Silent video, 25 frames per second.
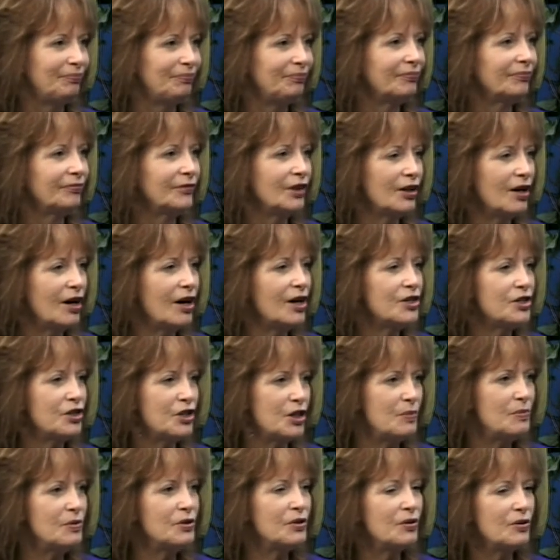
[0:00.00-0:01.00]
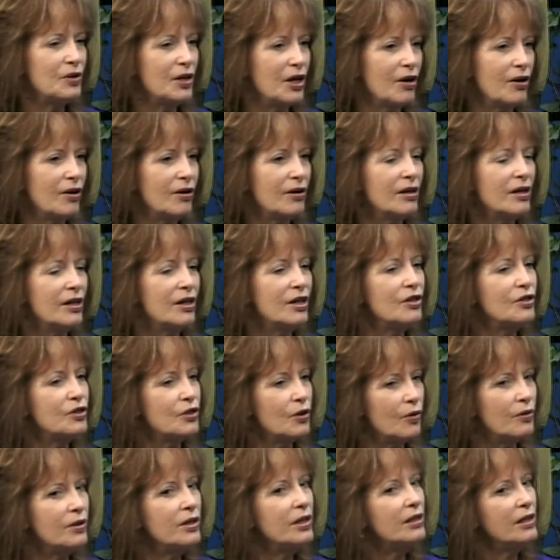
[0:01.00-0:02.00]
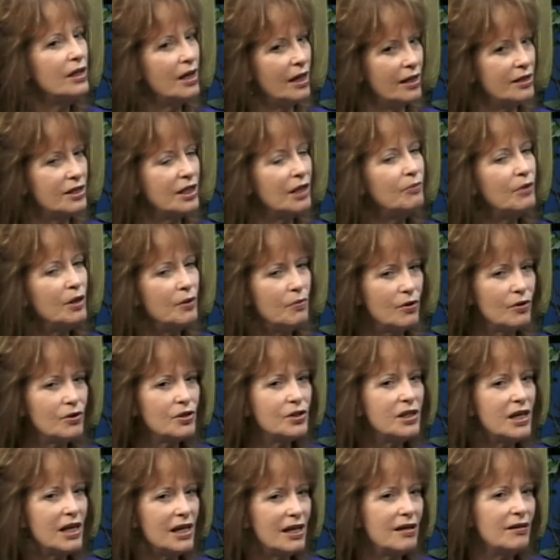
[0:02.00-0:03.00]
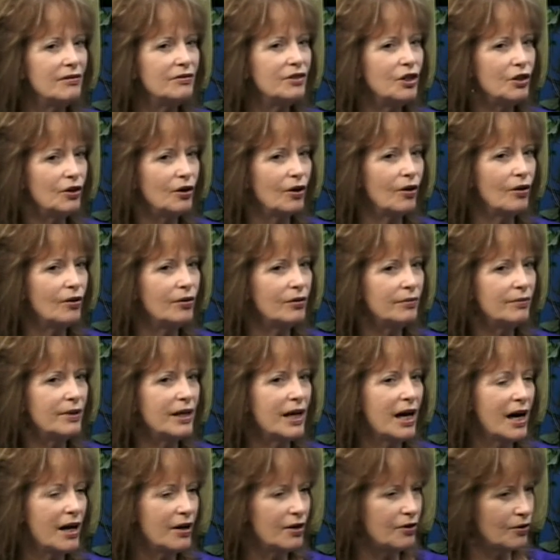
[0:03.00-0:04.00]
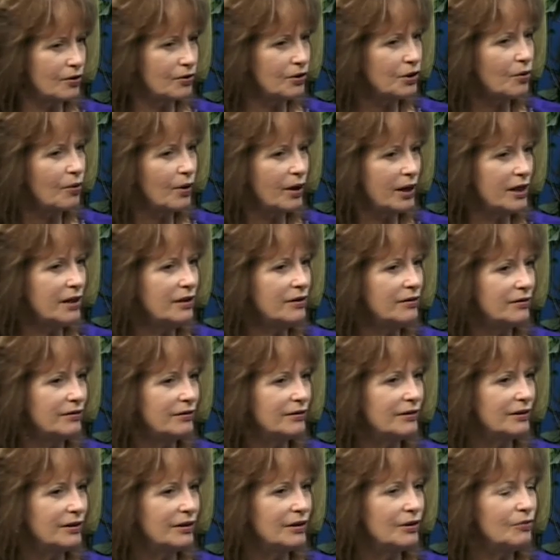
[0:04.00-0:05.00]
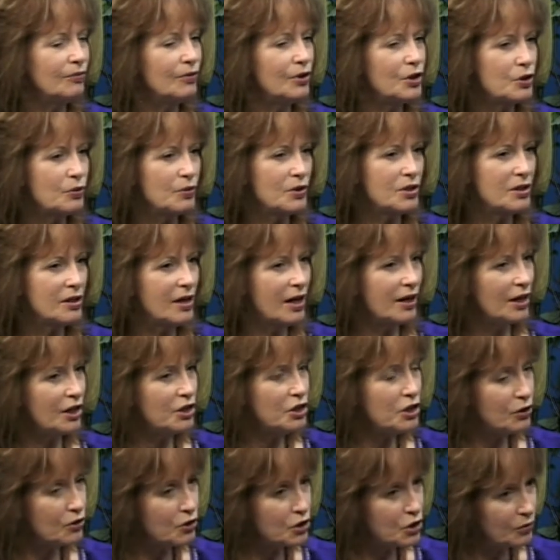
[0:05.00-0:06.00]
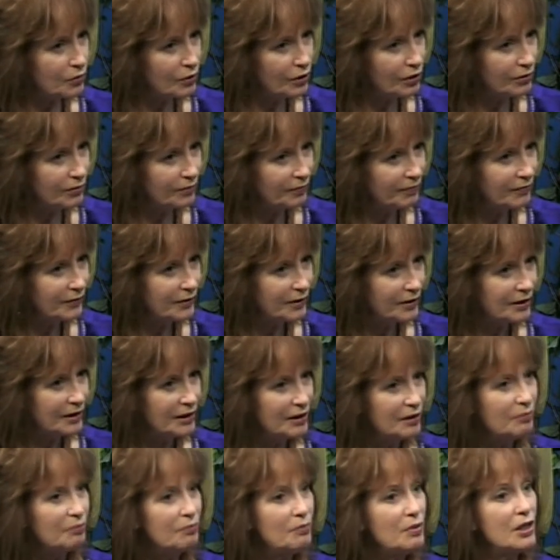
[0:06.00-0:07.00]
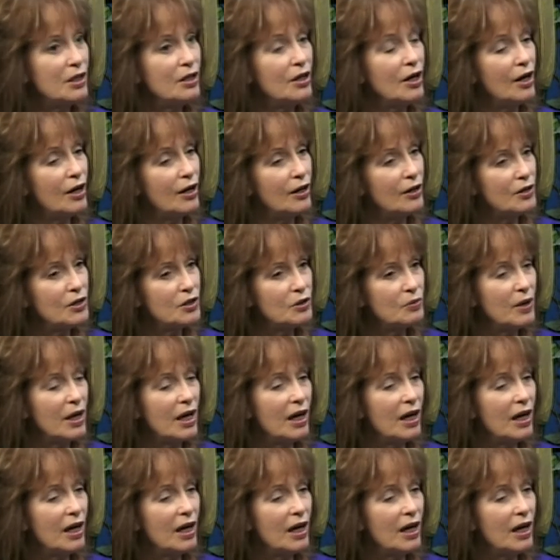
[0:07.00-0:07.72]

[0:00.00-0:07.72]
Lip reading: The costumes are there. So yes, and we will see, you know, we had an earthquake, which was not unusual because we had...